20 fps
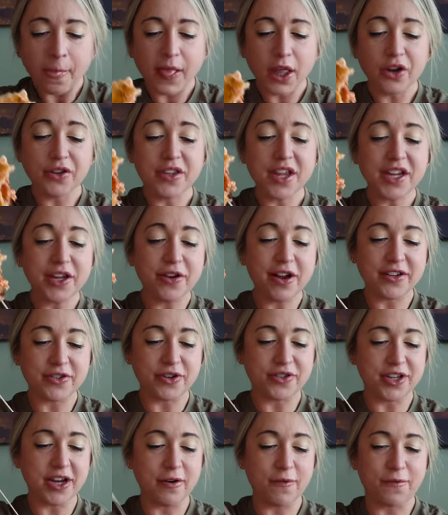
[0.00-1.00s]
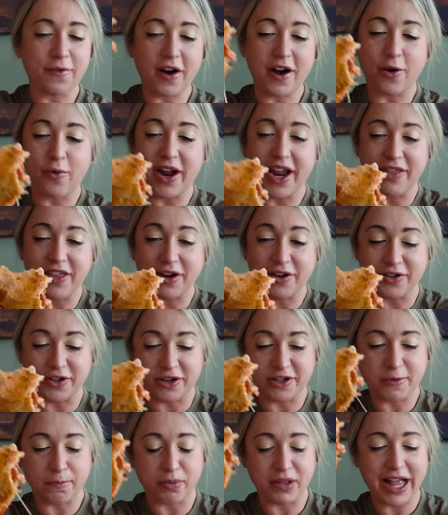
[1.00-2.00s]
Good thing you guys are sitting far away. There's a
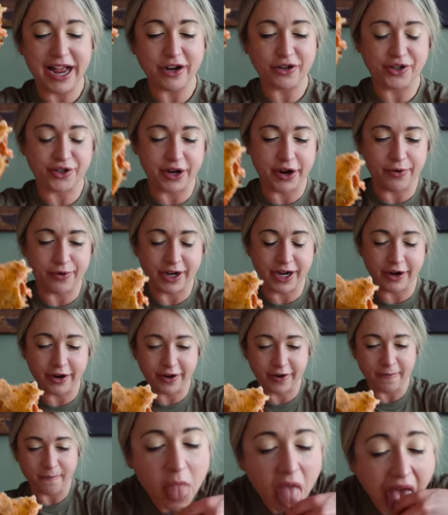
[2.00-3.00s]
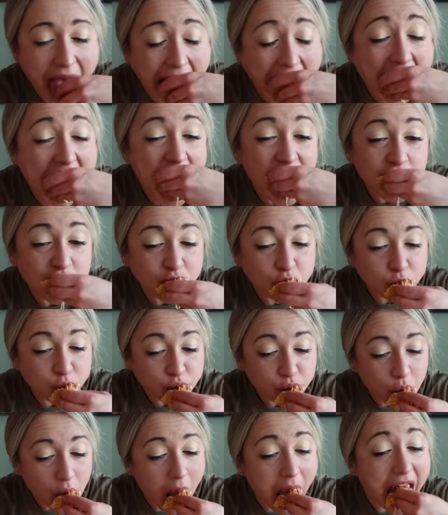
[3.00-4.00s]
splash zone here. There was
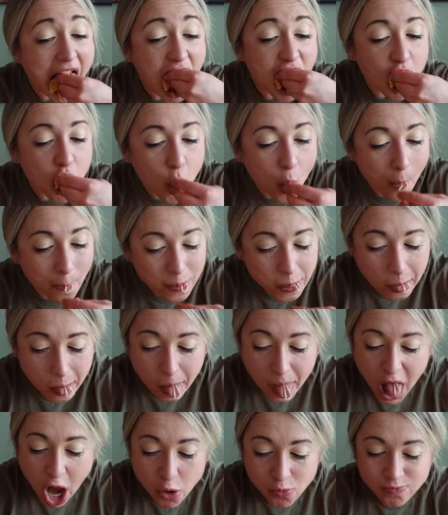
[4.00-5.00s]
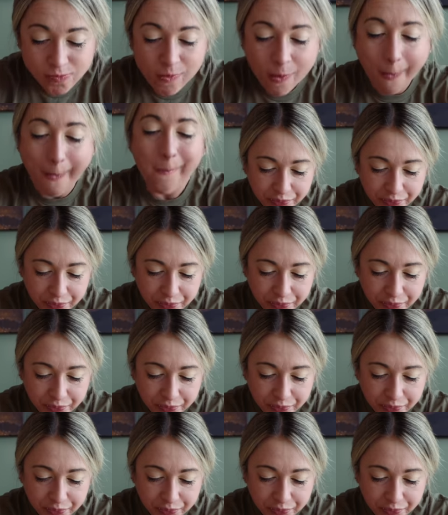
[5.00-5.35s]
marinara flipping everywhere,